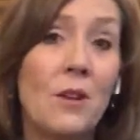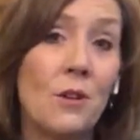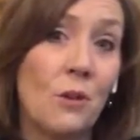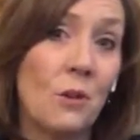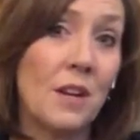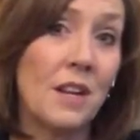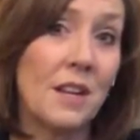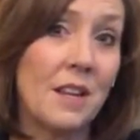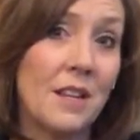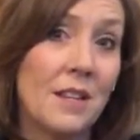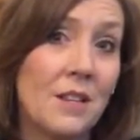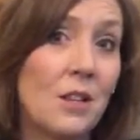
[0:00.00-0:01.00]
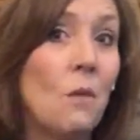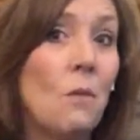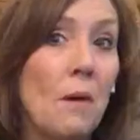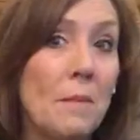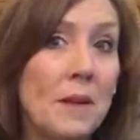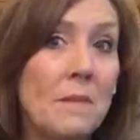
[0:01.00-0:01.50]
inner critic is a
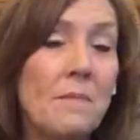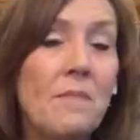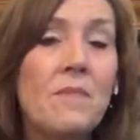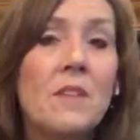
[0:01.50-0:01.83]
woman.